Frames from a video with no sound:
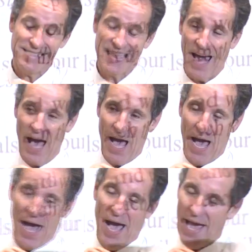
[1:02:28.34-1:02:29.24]
to say,
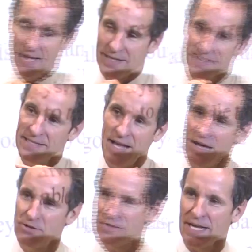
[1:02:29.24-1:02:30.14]
I
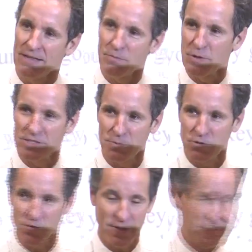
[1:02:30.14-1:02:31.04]
didn't understand the
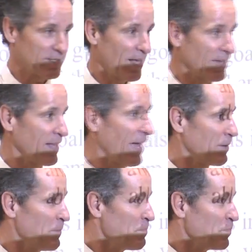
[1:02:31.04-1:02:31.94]
principles of things
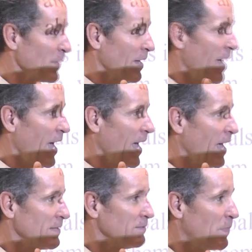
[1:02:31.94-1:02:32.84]
like that.
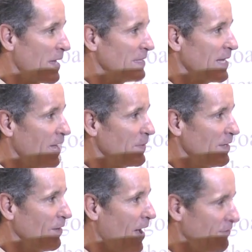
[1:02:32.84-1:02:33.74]
And by the time,
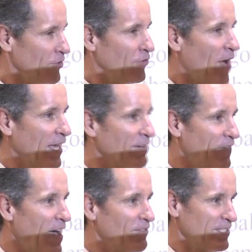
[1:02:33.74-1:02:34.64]
you know, after trying
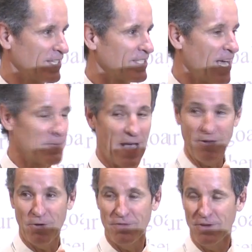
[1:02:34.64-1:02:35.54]
5 or 6 times, I
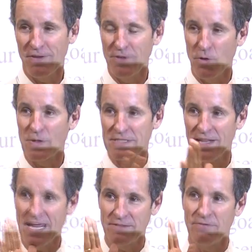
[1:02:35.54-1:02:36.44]
don't know if you know what it's
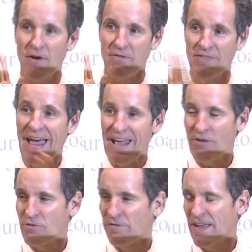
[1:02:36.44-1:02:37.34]
like to fall flat
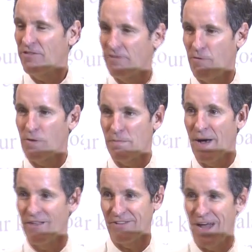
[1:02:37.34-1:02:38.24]
on your face at 40
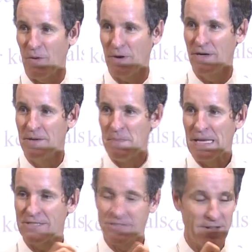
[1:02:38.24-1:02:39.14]
miles an hour.
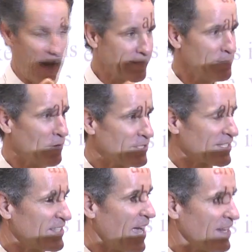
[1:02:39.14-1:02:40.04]
It's not the most
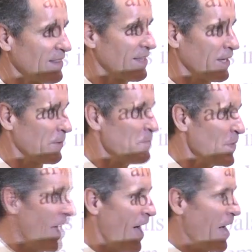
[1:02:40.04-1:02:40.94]
exciting thing.
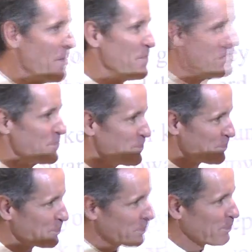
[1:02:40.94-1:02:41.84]

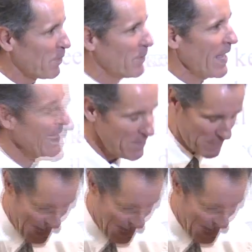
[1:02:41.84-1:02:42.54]
But when I came